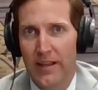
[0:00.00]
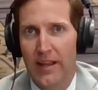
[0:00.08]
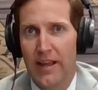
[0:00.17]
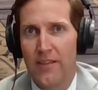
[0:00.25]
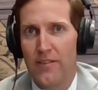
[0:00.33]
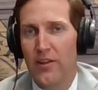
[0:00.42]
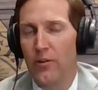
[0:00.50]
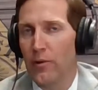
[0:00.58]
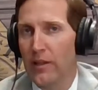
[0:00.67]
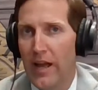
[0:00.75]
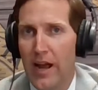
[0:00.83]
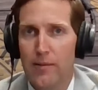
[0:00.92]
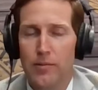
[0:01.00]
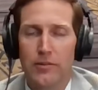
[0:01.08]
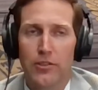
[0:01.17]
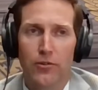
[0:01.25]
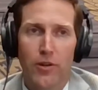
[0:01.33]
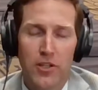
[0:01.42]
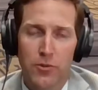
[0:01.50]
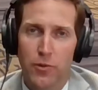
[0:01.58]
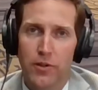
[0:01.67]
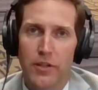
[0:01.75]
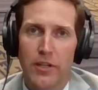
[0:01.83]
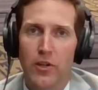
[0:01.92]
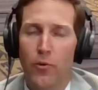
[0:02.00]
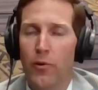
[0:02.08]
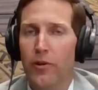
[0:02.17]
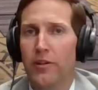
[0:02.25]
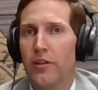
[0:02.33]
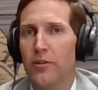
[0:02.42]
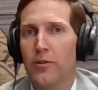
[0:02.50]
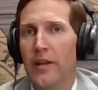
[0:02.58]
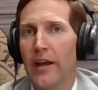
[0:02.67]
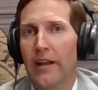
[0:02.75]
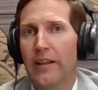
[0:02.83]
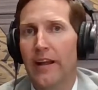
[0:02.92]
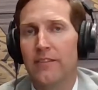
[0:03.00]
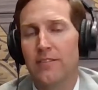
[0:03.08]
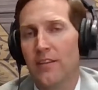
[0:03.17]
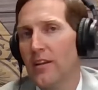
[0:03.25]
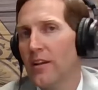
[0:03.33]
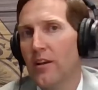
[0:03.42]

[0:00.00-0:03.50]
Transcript: and that you're reliable and trustworthy, and you're willing to do that. And that's